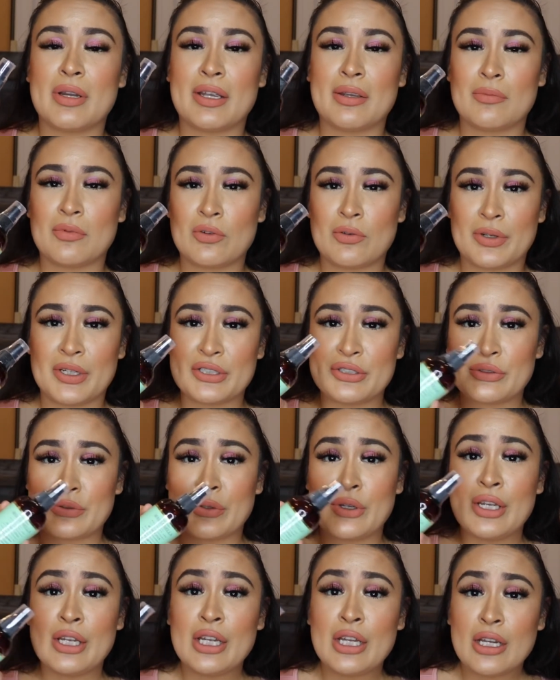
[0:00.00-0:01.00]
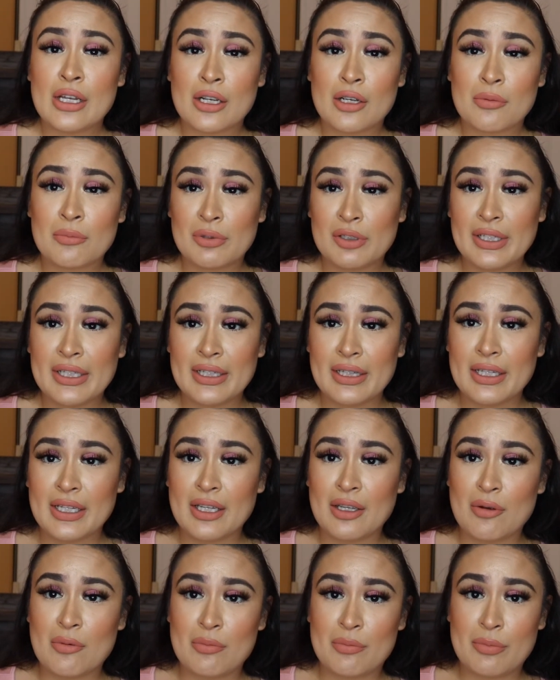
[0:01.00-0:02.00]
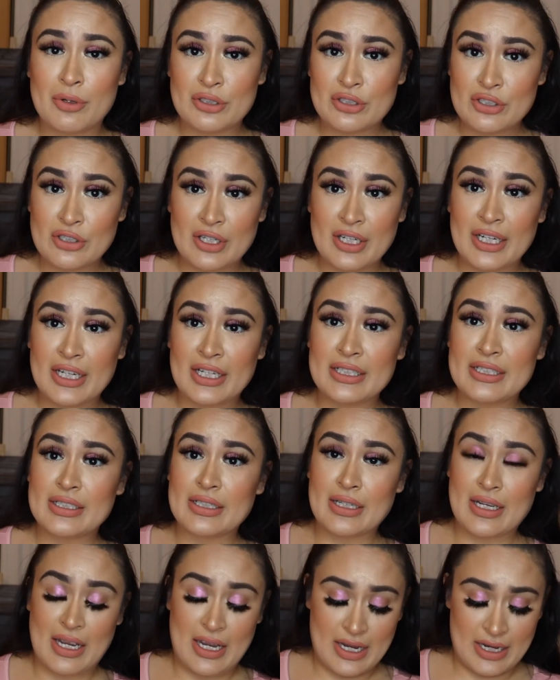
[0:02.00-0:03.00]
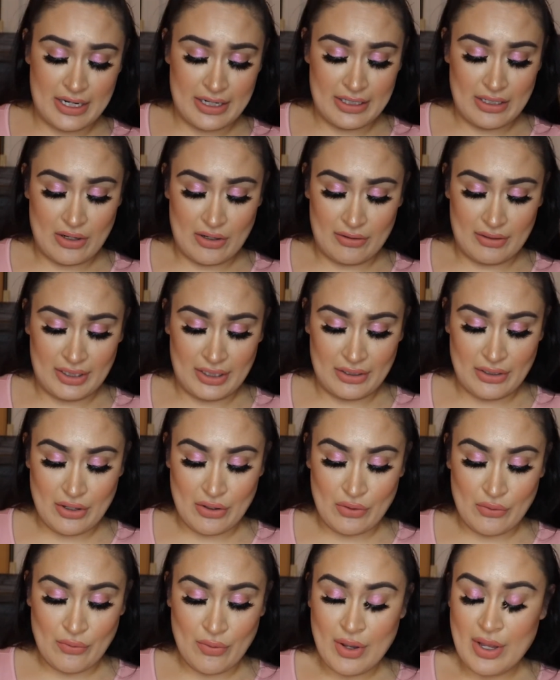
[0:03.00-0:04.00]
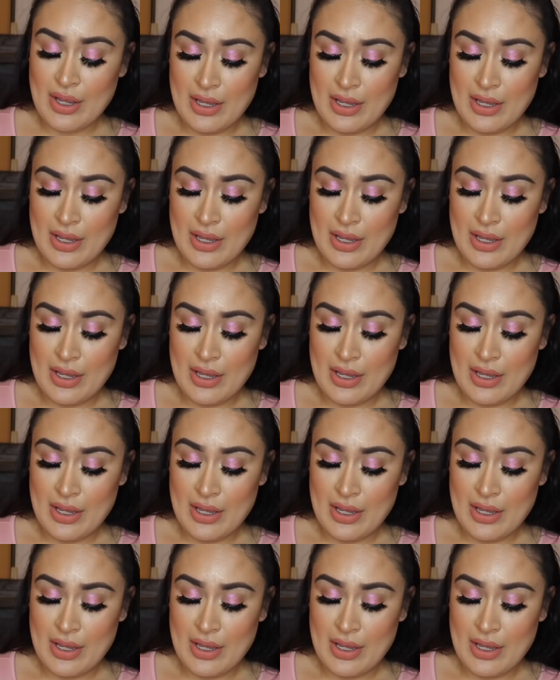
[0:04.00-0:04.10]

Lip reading: I am going to completely butcher it. I already know.